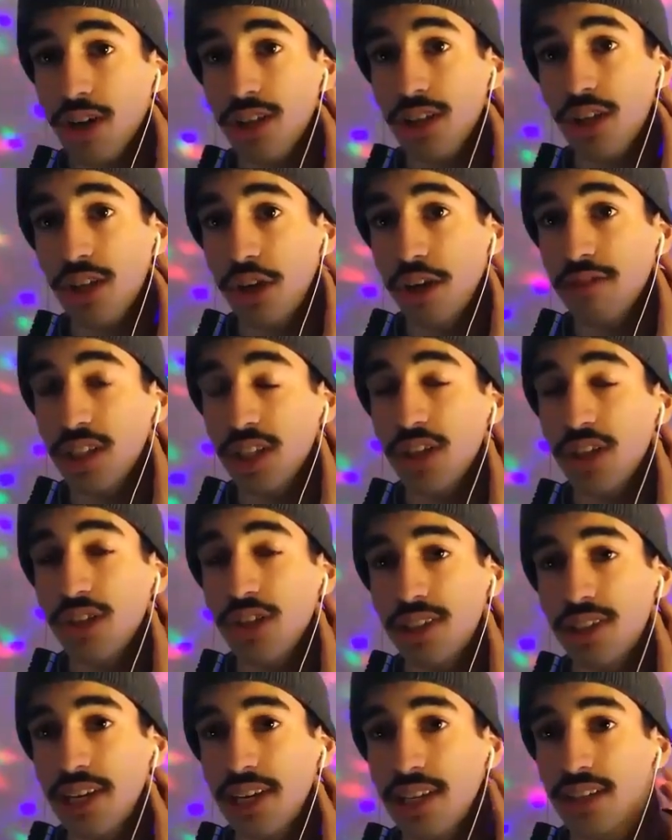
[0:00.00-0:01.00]
UFC. Behind
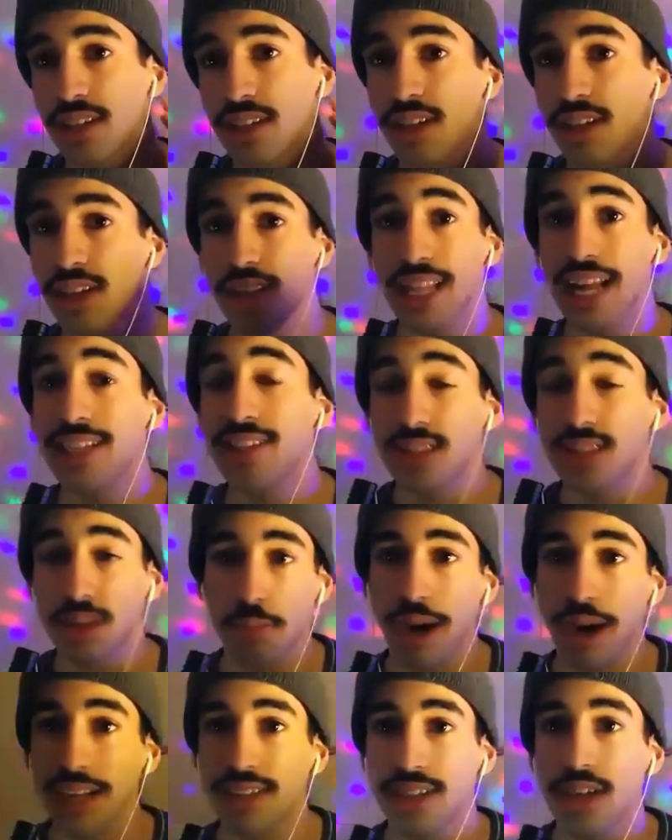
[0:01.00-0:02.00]
you see the, it. That's the
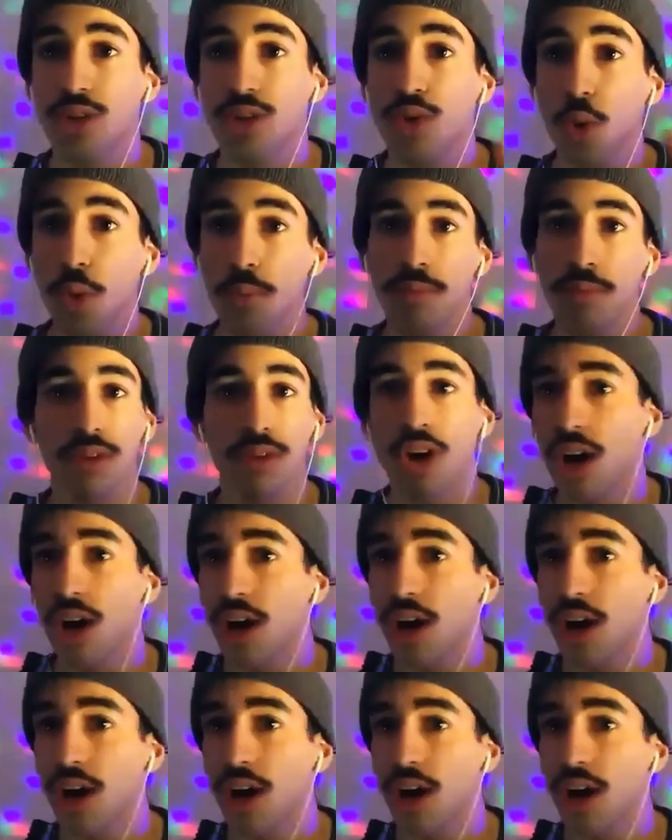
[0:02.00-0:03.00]
button.
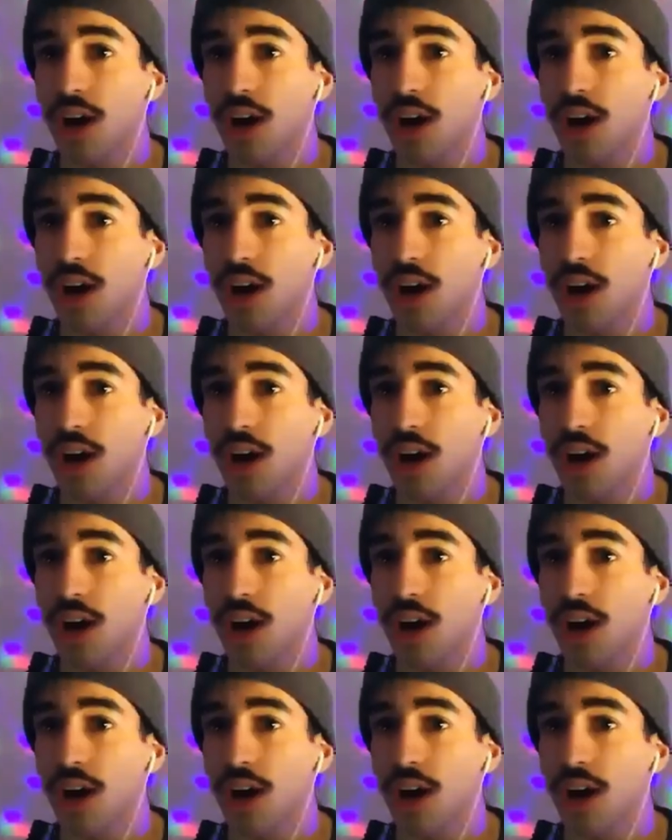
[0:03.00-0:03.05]
Knockout.